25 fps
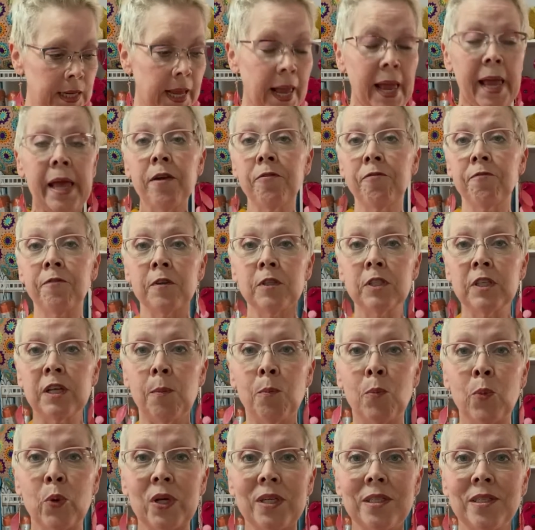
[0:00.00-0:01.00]
If for
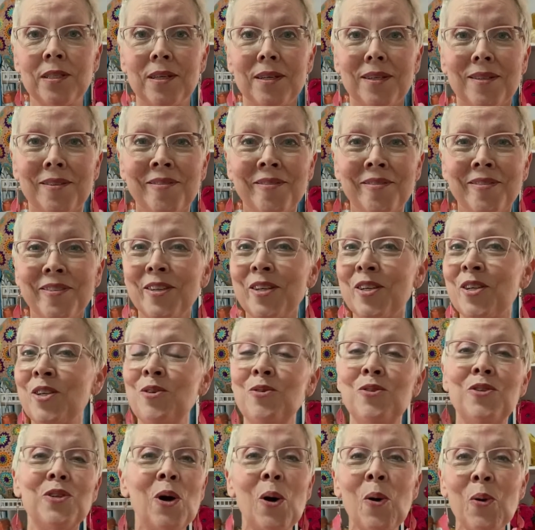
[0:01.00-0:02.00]
some reason you
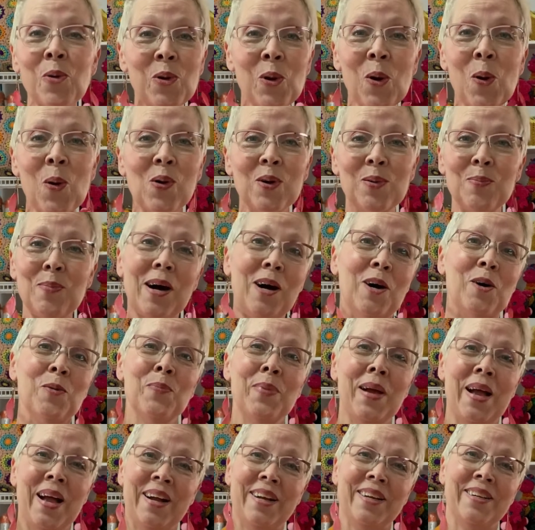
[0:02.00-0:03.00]
don't know about
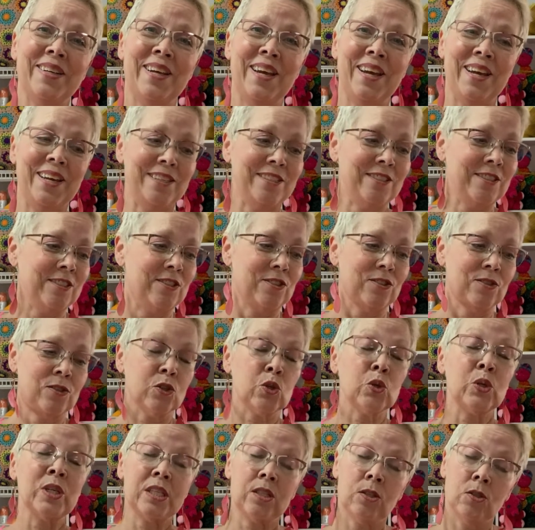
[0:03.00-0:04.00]
Bag of Days
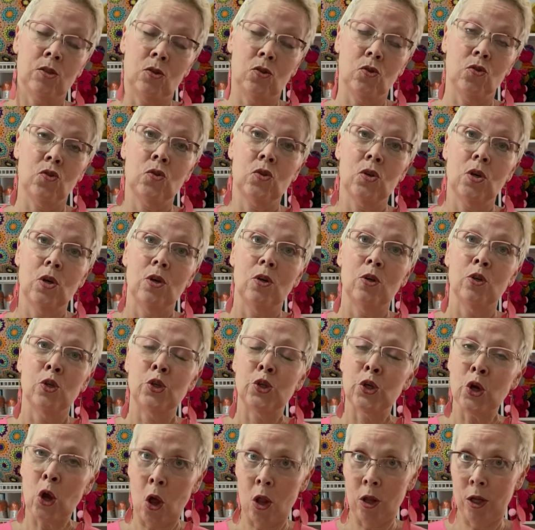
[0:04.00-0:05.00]
Crystal's
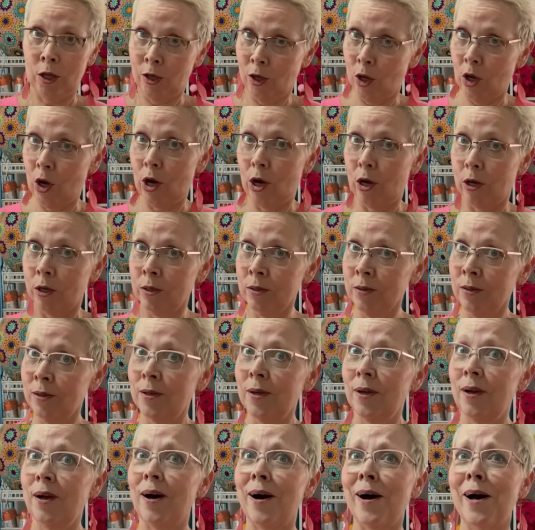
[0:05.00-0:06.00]
Shawl-Along,
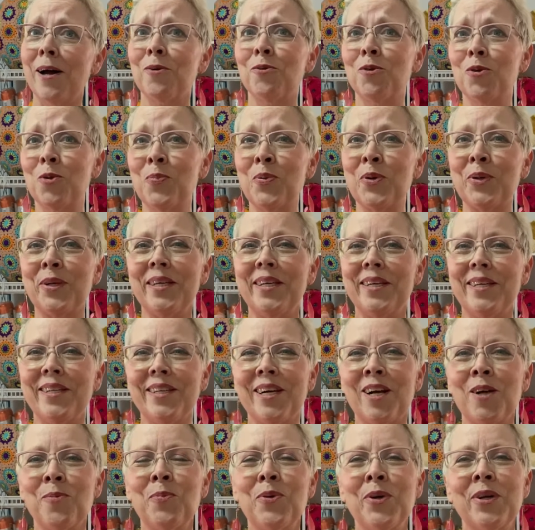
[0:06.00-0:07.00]
I'll put
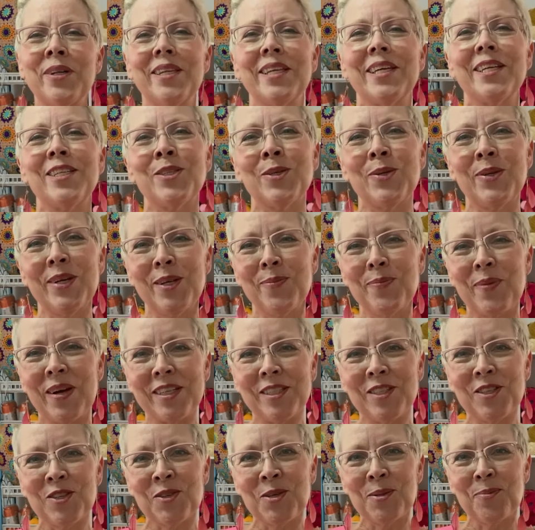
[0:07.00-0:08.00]
a link to it in my
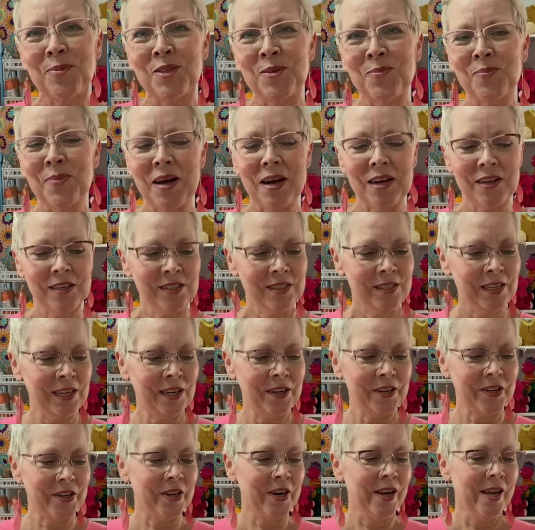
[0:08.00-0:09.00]
description box
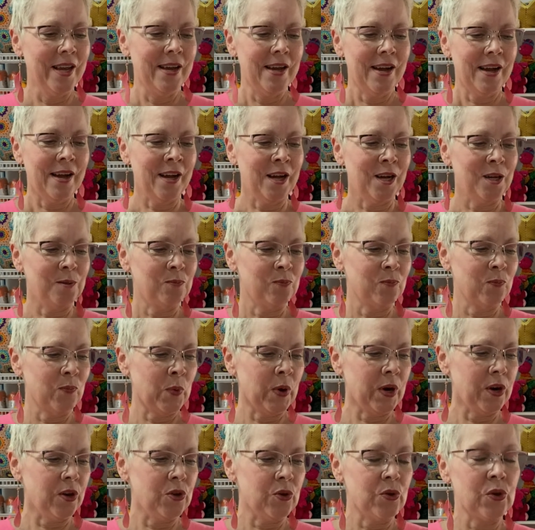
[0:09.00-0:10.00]
here,
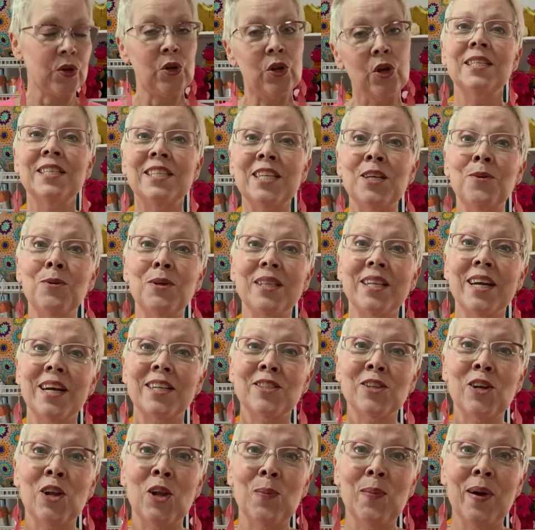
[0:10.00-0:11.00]
where you can see what
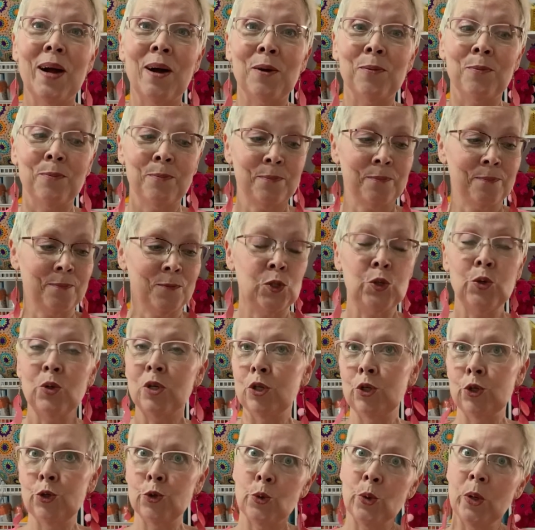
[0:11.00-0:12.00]
that's all about. You
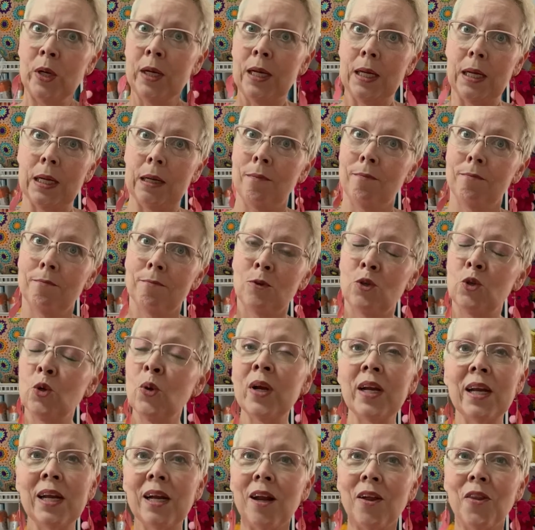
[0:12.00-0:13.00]
can join
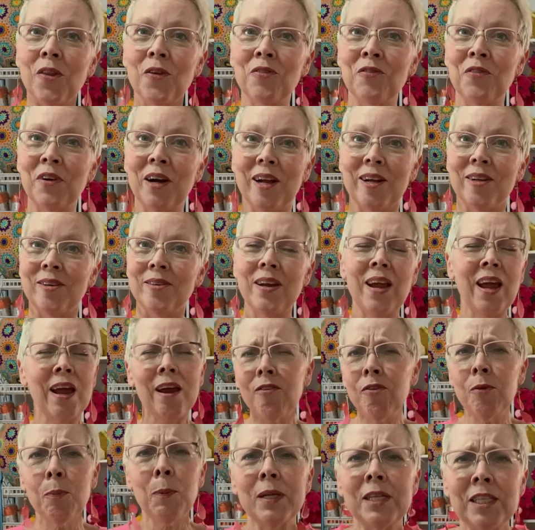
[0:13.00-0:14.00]
in on the fun.
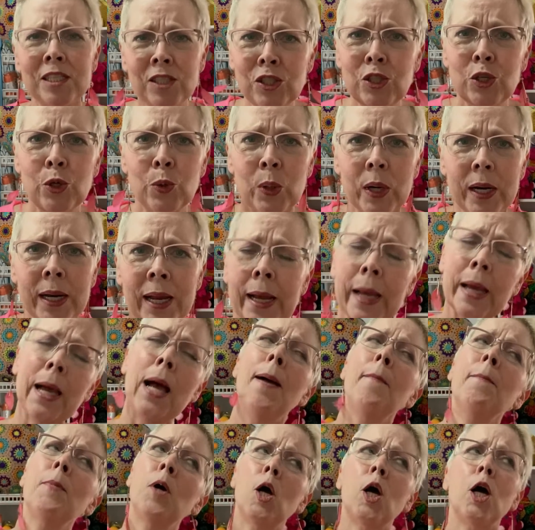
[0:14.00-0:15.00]
Everybody's doing it.
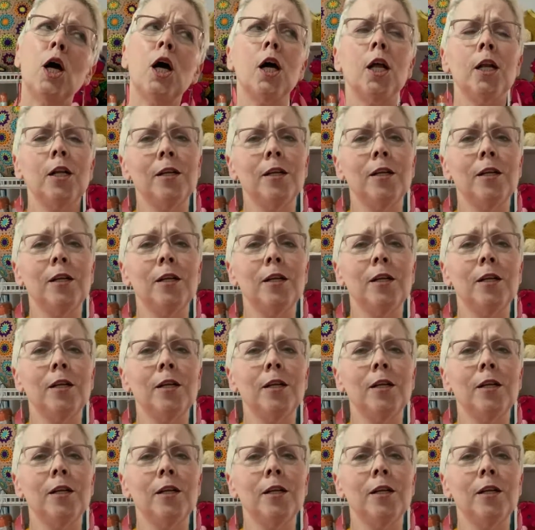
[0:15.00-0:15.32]
Come on.